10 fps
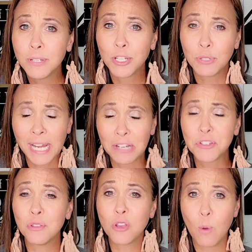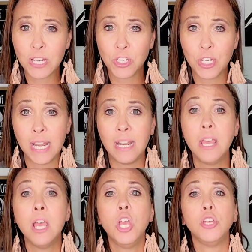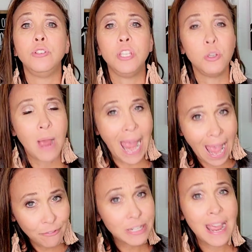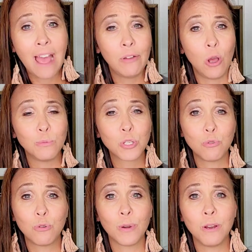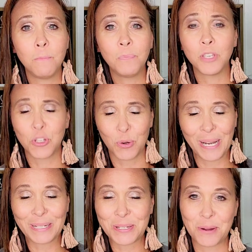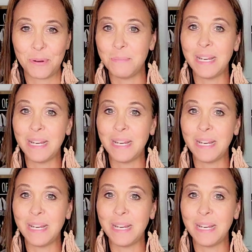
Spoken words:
So to answer the question, do you have to have a homeschool room? The short answer would